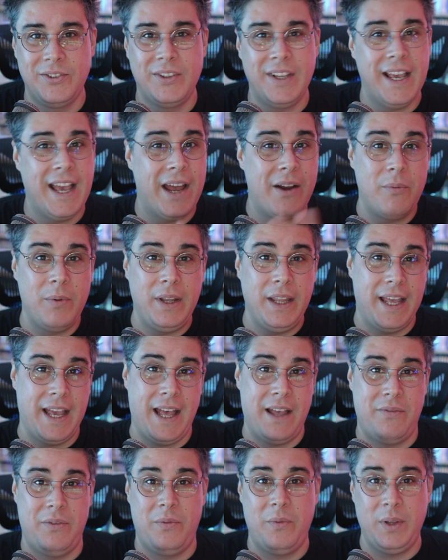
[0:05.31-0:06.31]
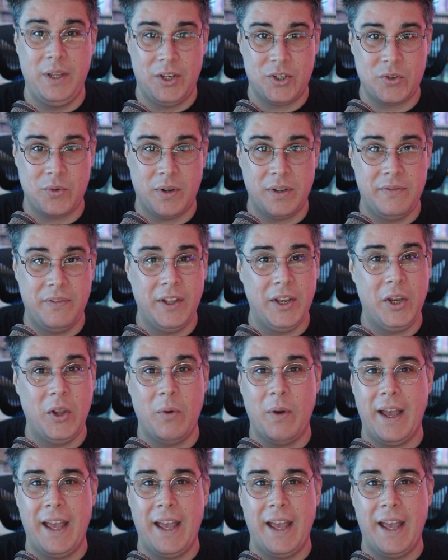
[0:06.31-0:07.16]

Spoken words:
Today I really have a really short video.